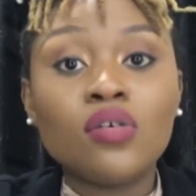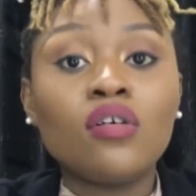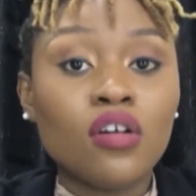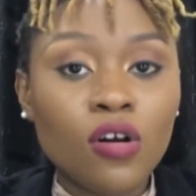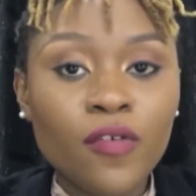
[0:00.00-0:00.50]
or
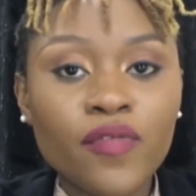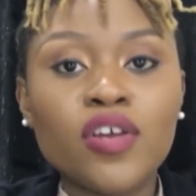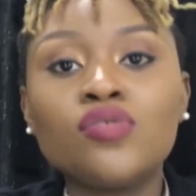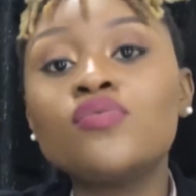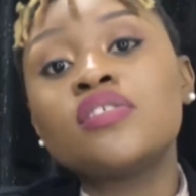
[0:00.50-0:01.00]

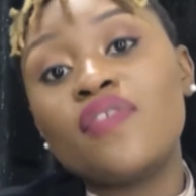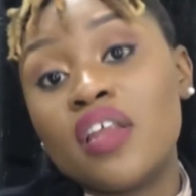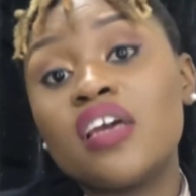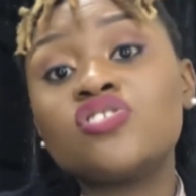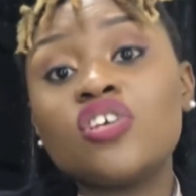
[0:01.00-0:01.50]
girlfriend who is
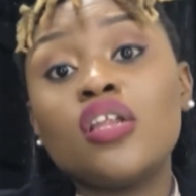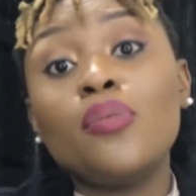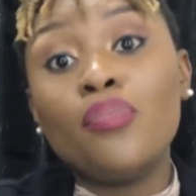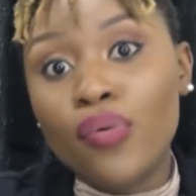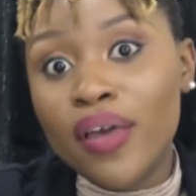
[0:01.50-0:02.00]
financially
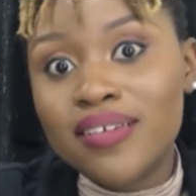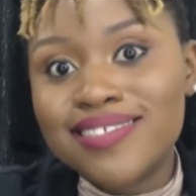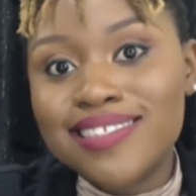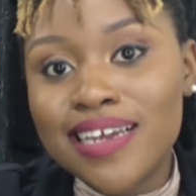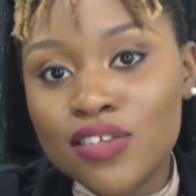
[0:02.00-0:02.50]

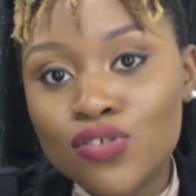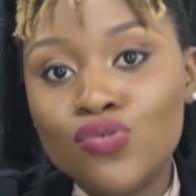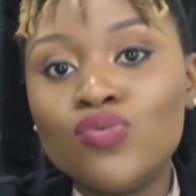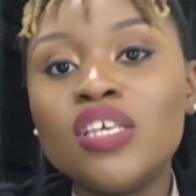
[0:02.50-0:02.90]
buoyant than